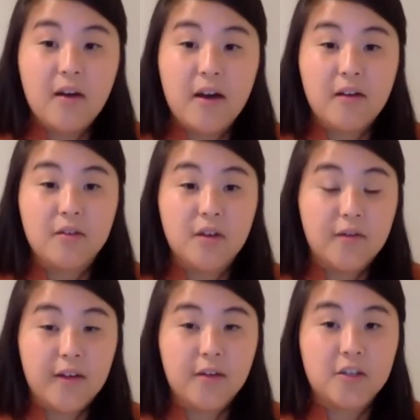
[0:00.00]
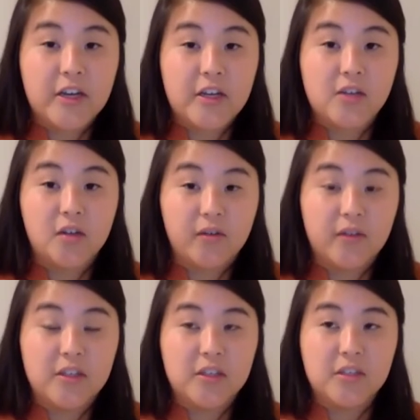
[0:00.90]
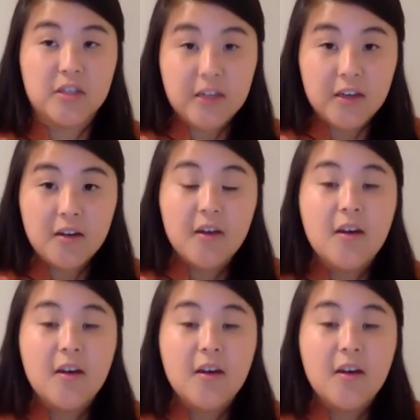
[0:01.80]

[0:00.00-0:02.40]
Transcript: I don't know if other Chinese orphanages did it,